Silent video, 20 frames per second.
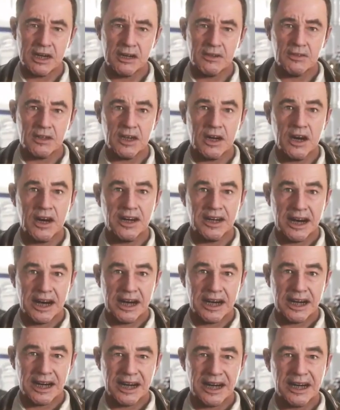the
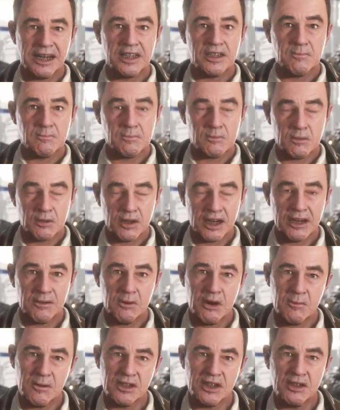IAE is a prime
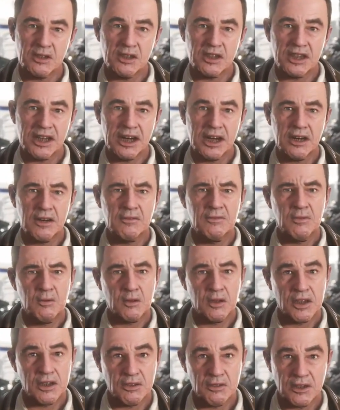opportunity for
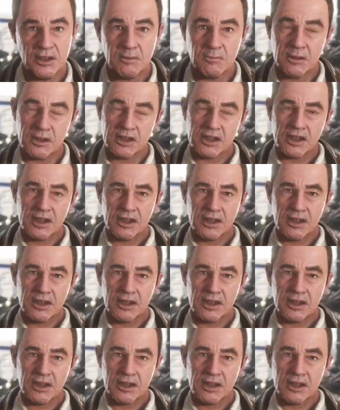recruitment.